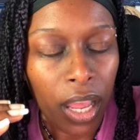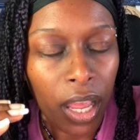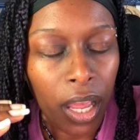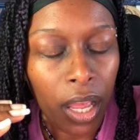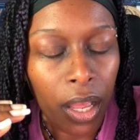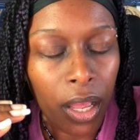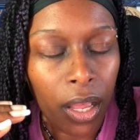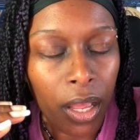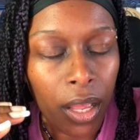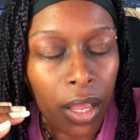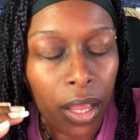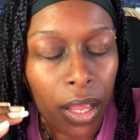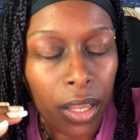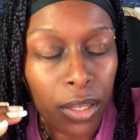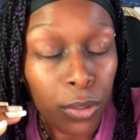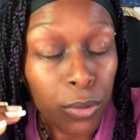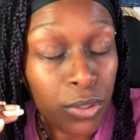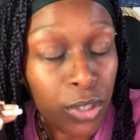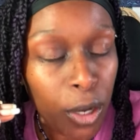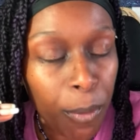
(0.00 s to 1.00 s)
uh,
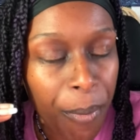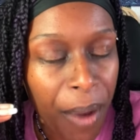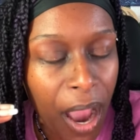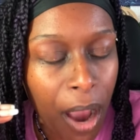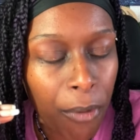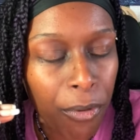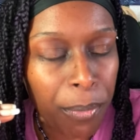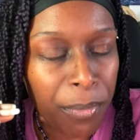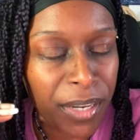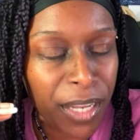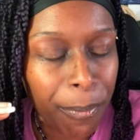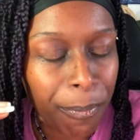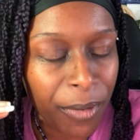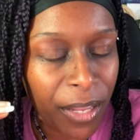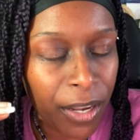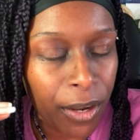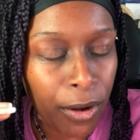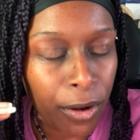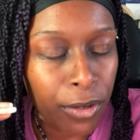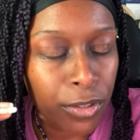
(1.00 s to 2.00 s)
use her power,
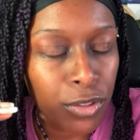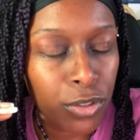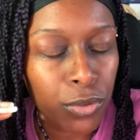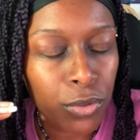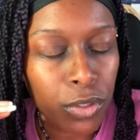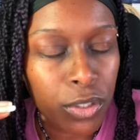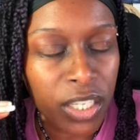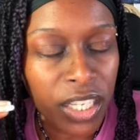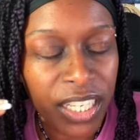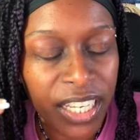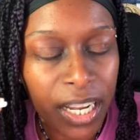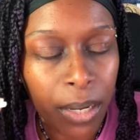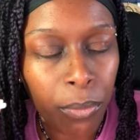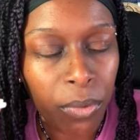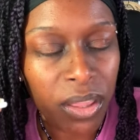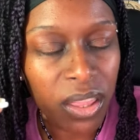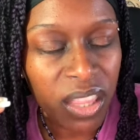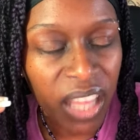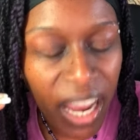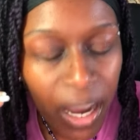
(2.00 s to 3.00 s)
manipulate her to get
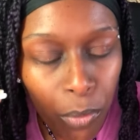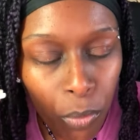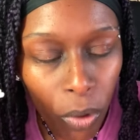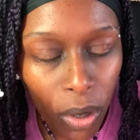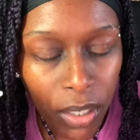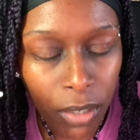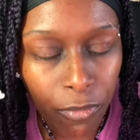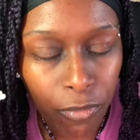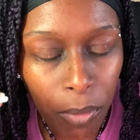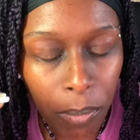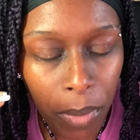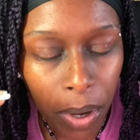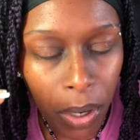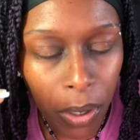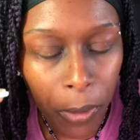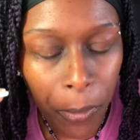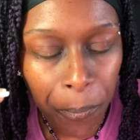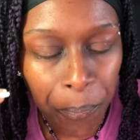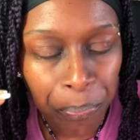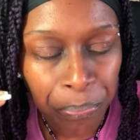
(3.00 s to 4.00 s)
what they wanted from
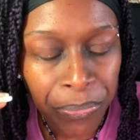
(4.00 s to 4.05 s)
her.